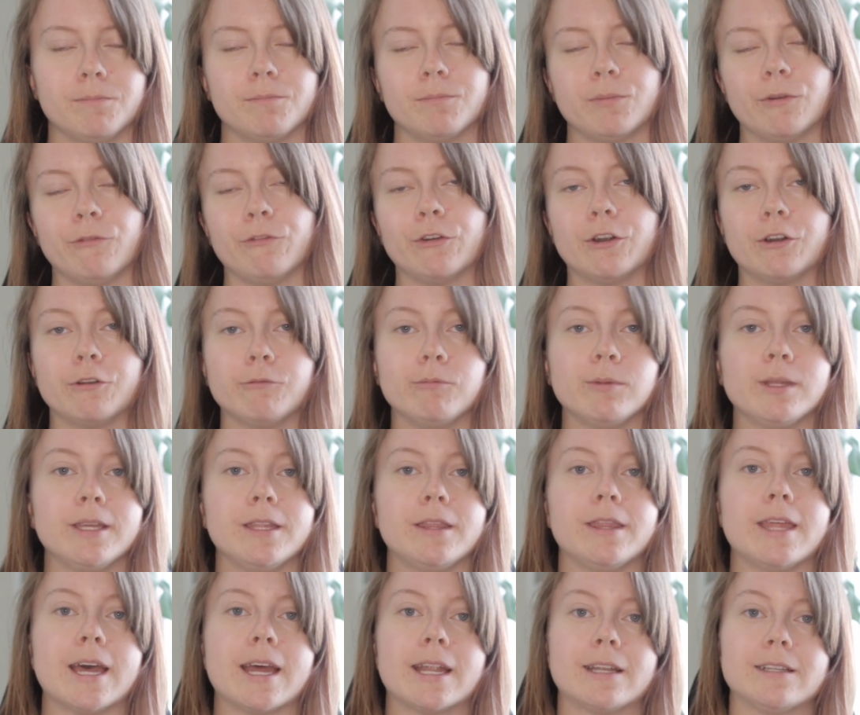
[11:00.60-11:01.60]
preferably
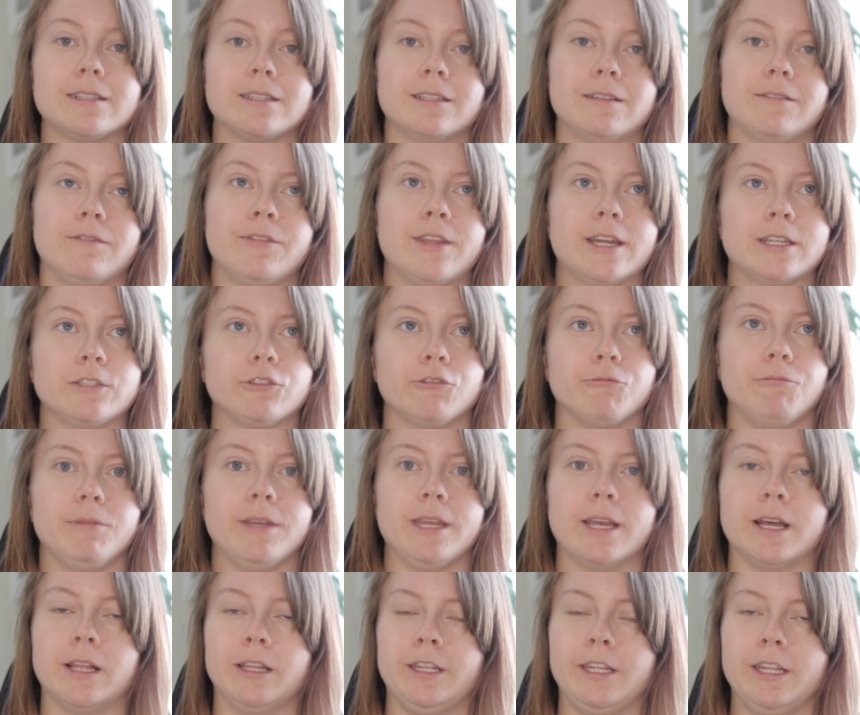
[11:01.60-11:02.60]
that should
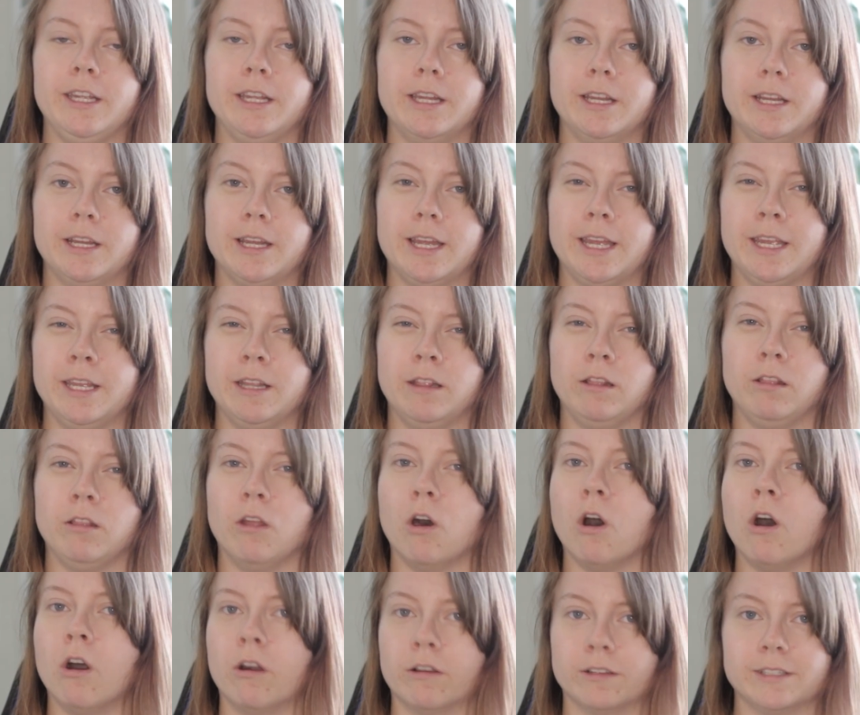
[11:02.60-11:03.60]
be a
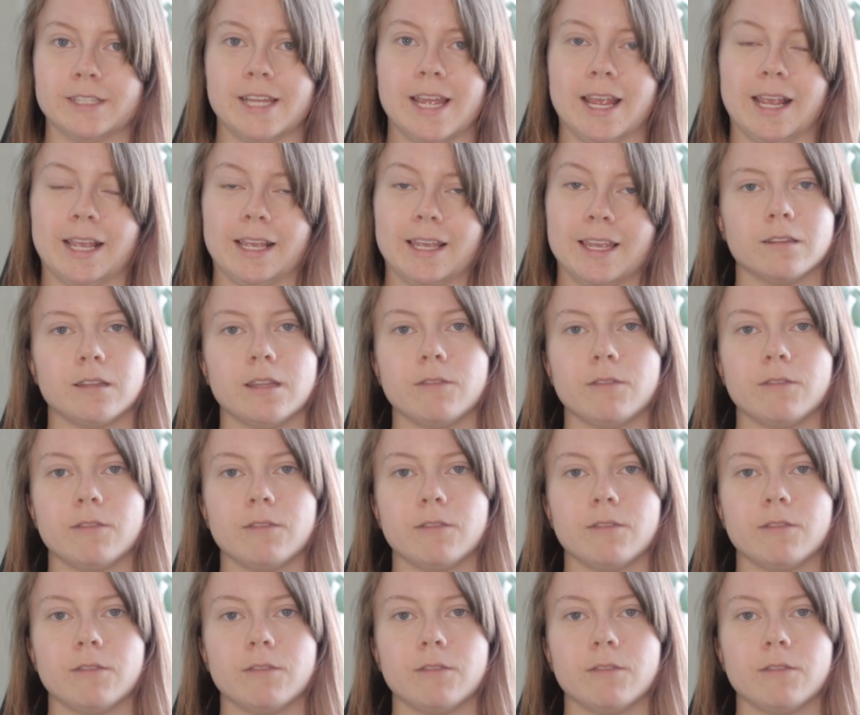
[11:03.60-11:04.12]
long tank.